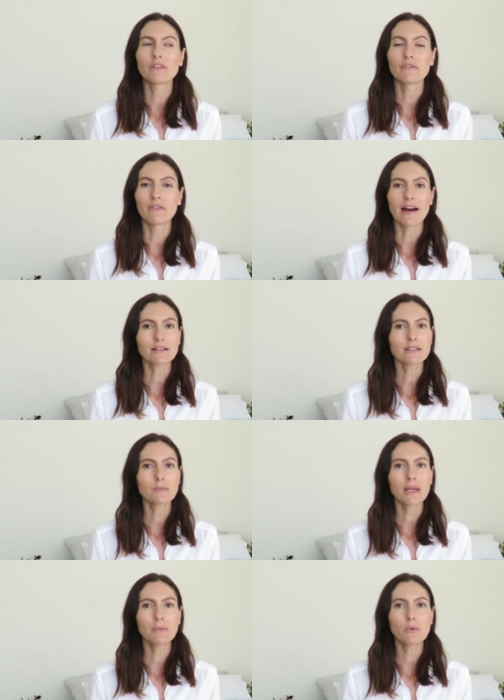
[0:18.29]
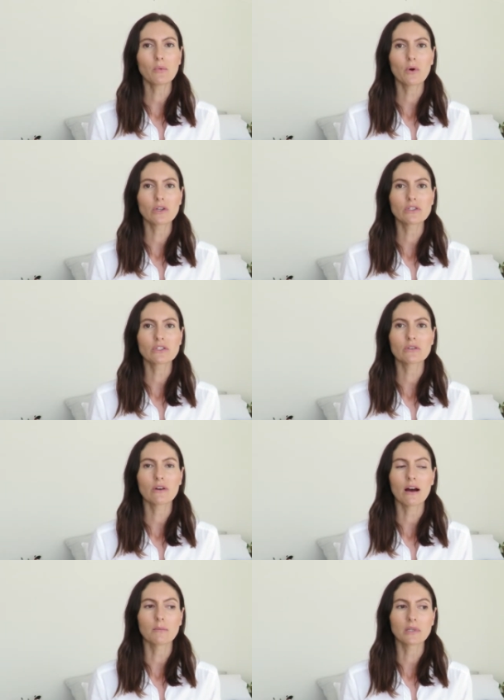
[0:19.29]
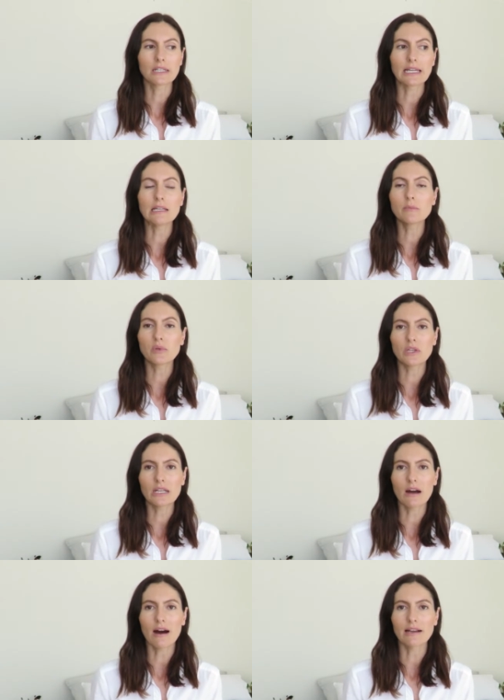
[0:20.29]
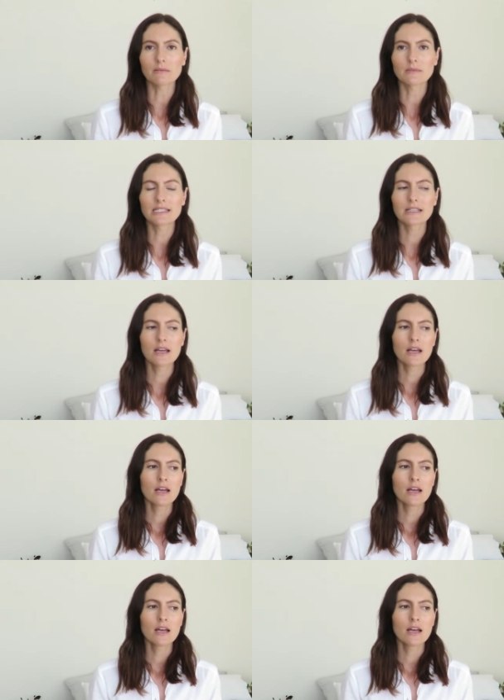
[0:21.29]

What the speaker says: the fact that people want cleaner beauty items,